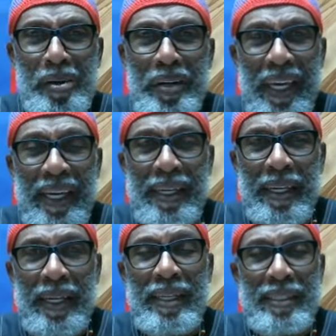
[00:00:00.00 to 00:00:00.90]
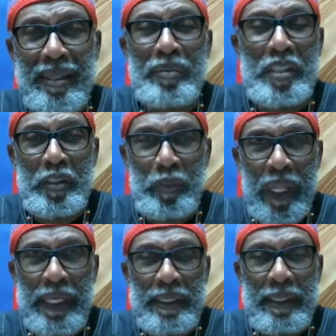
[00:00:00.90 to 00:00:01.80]
Okay, in some of these
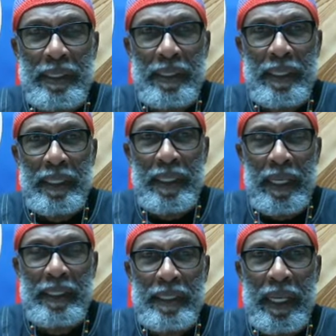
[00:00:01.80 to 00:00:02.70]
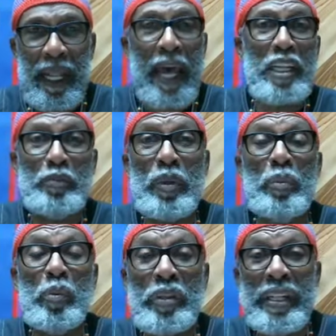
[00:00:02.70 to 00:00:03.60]
places, you understand how these
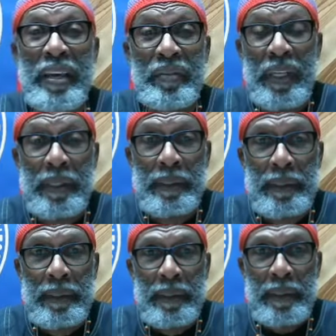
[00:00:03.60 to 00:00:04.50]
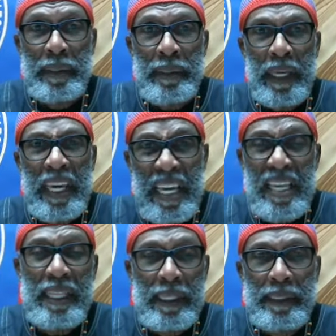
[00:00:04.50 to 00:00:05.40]
people were living,
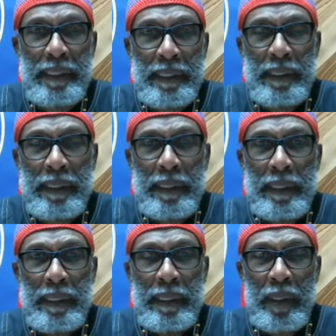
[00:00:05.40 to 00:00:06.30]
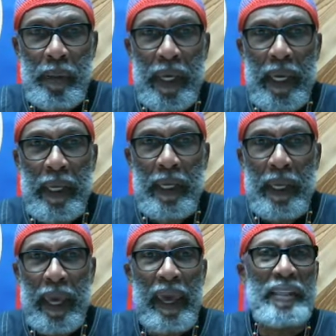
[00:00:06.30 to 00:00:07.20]
heathens. Okay,
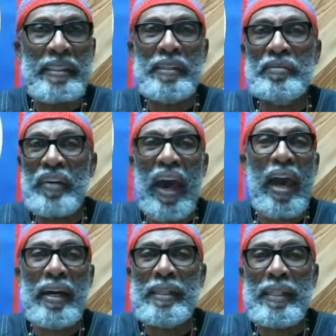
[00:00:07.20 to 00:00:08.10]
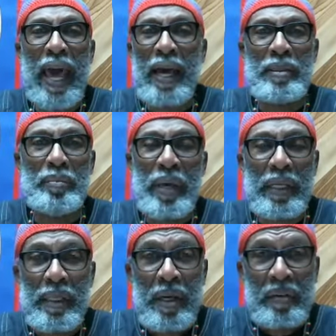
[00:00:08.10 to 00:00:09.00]
asking five hundred thousand or
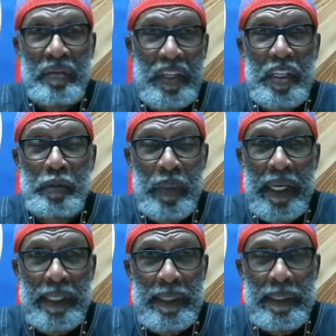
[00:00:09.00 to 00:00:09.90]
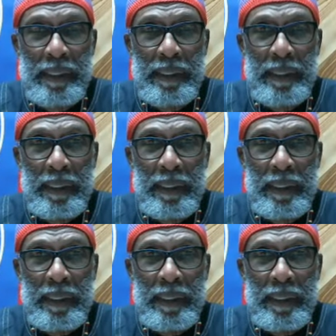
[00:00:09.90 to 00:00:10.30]
better for these places